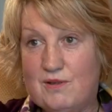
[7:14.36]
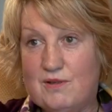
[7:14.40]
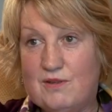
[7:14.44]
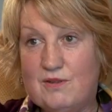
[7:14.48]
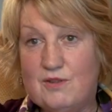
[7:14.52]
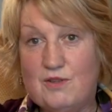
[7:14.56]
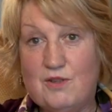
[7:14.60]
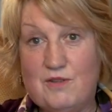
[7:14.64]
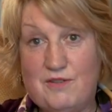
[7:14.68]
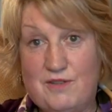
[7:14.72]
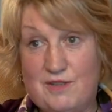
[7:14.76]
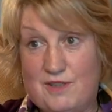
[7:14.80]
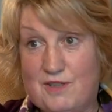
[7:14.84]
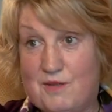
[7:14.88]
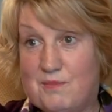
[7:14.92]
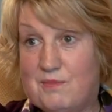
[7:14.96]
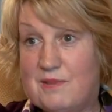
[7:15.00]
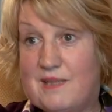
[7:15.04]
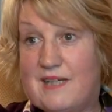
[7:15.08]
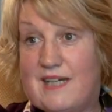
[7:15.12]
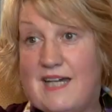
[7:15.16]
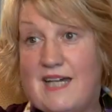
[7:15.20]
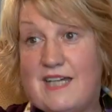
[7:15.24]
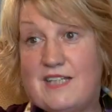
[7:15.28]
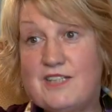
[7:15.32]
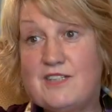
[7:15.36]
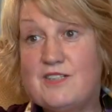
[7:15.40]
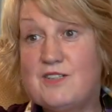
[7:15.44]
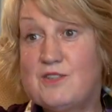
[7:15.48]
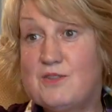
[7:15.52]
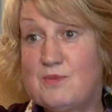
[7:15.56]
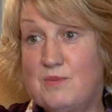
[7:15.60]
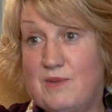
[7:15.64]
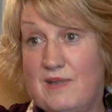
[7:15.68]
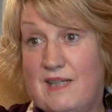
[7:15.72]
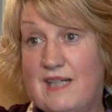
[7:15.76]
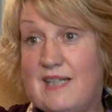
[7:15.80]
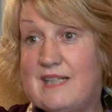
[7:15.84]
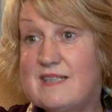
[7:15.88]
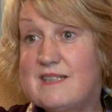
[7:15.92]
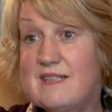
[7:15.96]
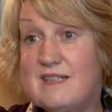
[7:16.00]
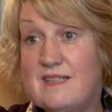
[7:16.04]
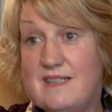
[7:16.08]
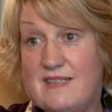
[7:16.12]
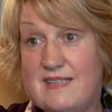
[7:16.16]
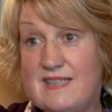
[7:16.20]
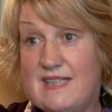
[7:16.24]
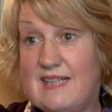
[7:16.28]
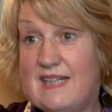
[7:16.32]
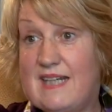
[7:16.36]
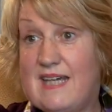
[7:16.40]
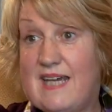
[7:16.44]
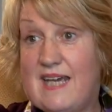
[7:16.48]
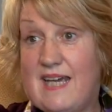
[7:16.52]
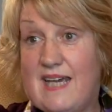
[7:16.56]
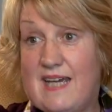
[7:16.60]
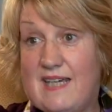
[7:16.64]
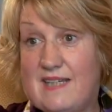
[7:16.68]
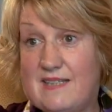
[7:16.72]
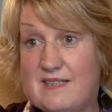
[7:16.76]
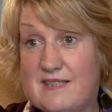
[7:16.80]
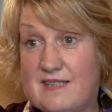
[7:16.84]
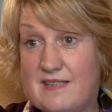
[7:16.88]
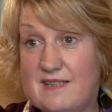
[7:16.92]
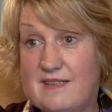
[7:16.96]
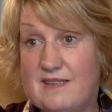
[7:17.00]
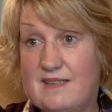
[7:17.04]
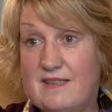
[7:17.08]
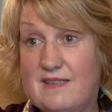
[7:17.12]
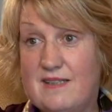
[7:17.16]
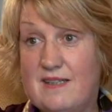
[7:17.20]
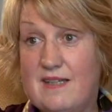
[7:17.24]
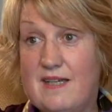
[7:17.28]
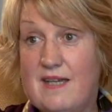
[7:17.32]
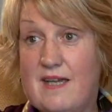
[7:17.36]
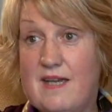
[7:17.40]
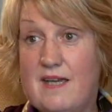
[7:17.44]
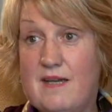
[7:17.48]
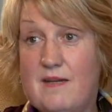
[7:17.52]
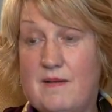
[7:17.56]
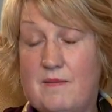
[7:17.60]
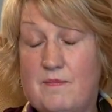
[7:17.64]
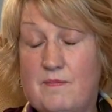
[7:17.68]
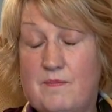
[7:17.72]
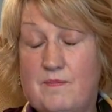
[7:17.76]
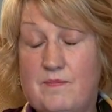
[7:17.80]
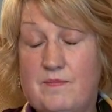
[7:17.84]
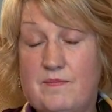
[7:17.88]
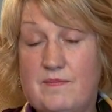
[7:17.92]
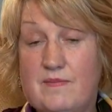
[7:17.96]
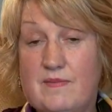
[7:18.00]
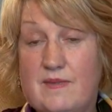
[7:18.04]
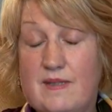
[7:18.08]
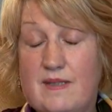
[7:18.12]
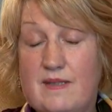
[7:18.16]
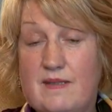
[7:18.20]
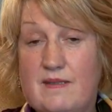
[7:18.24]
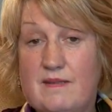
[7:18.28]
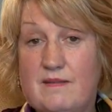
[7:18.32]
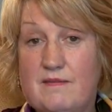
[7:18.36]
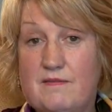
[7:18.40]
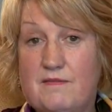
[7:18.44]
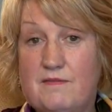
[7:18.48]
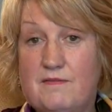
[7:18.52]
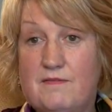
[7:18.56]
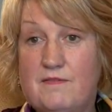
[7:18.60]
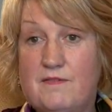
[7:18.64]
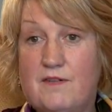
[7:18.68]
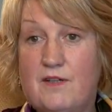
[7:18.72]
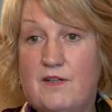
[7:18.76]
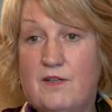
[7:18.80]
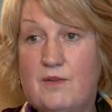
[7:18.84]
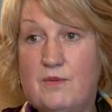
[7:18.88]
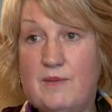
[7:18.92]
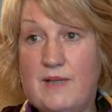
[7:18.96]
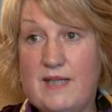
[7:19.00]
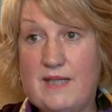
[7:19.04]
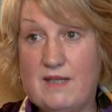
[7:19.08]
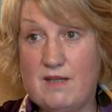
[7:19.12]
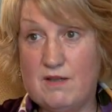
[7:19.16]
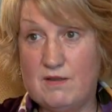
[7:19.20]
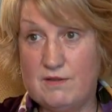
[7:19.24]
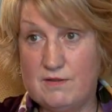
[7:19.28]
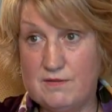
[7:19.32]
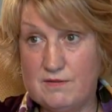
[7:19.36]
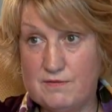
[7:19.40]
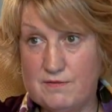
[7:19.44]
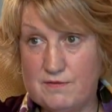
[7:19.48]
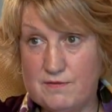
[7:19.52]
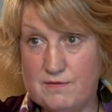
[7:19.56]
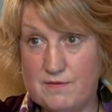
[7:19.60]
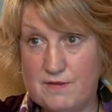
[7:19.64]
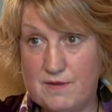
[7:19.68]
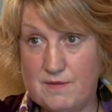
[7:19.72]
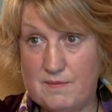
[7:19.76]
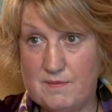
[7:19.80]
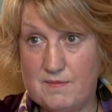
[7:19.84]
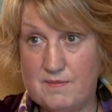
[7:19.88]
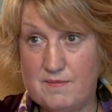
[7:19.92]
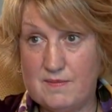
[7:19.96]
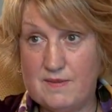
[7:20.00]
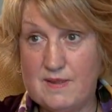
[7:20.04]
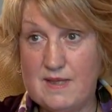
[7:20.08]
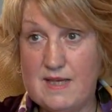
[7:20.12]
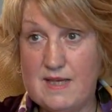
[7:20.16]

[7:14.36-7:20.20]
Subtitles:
all the complications were linked to the delays. Following on from